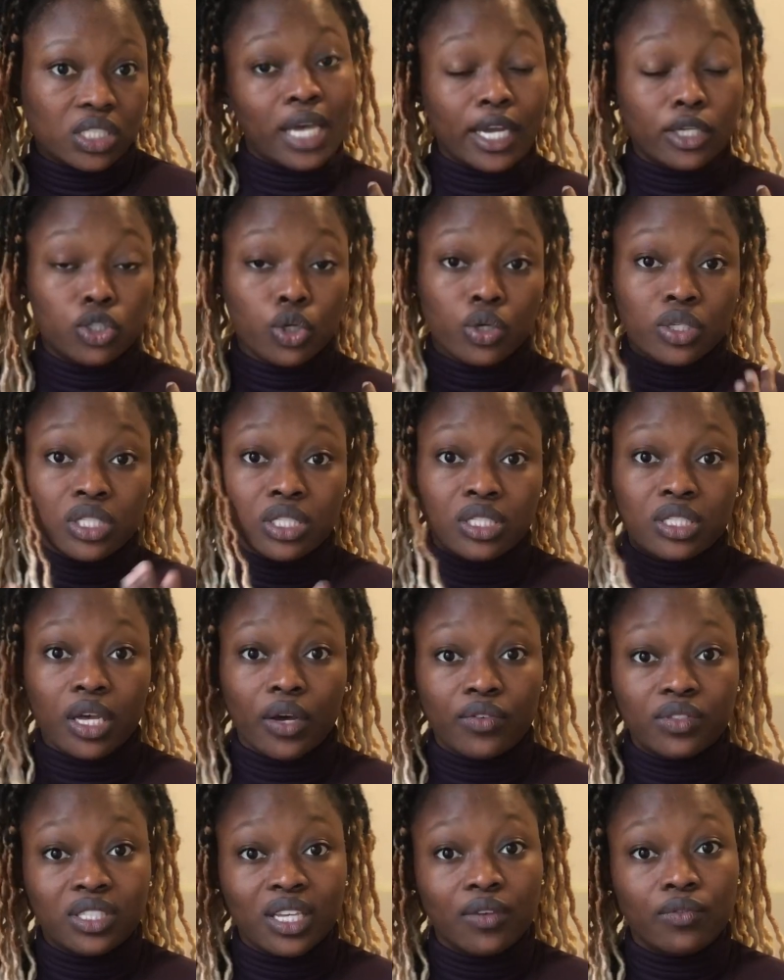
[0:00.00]
I chose
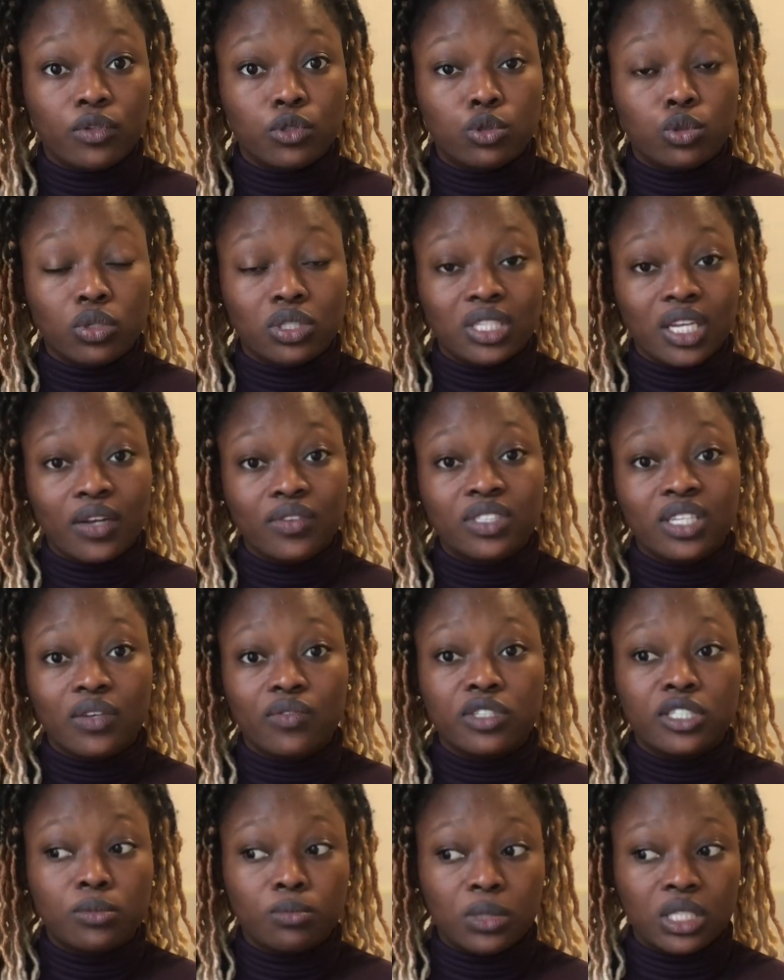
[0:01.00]
self-service. So
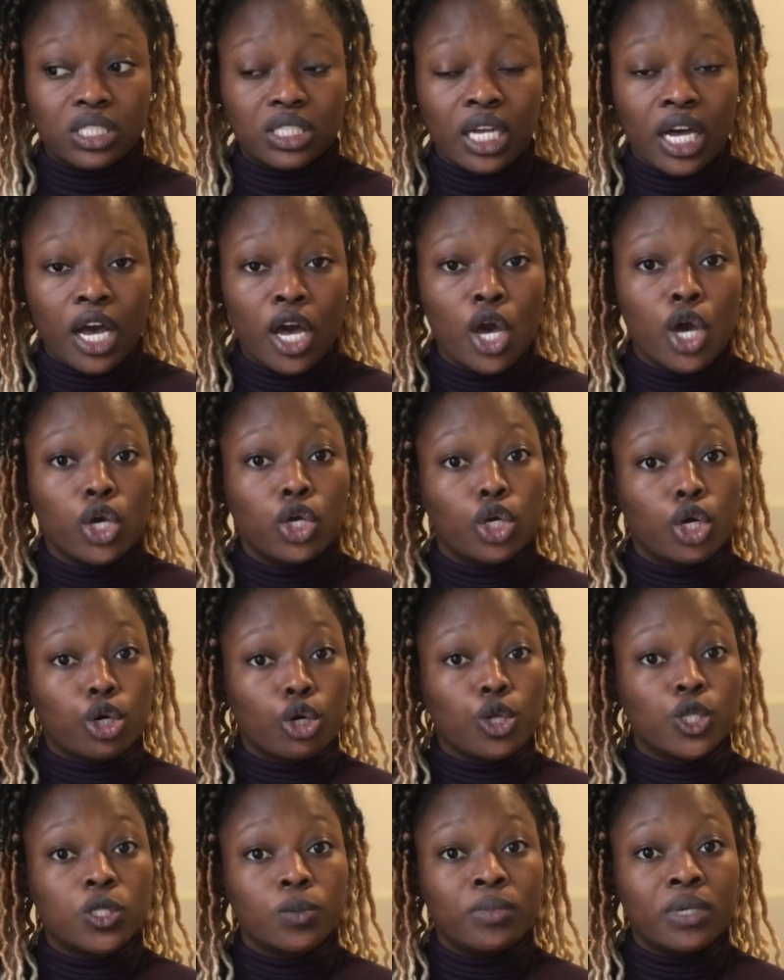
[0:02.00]
self-service means that you're
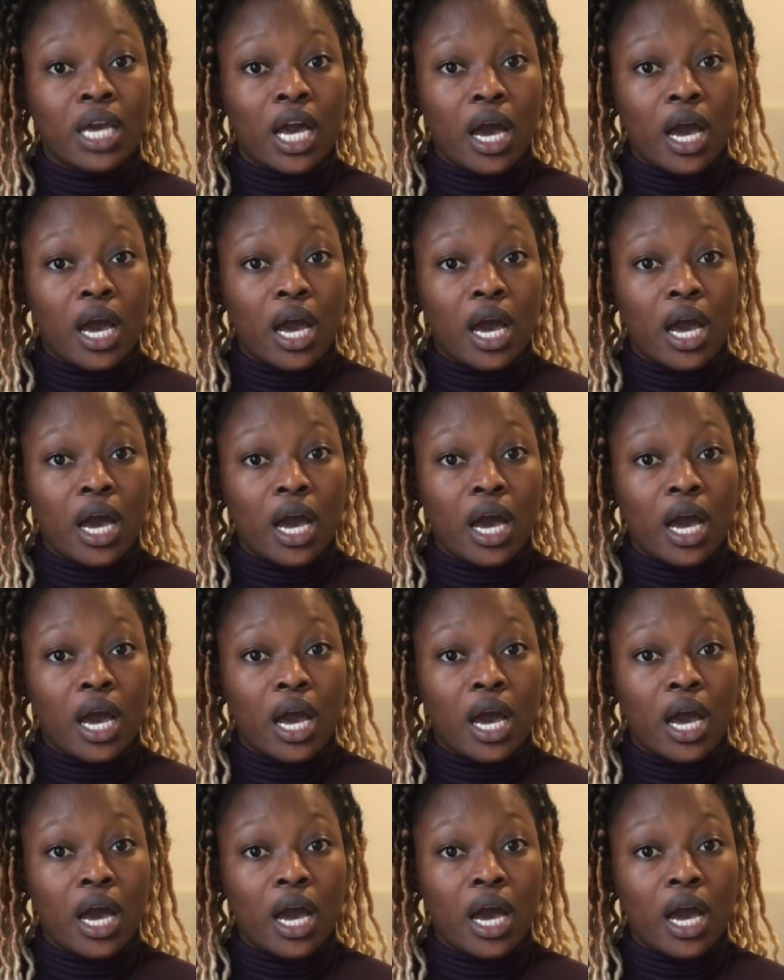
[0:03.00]
going to be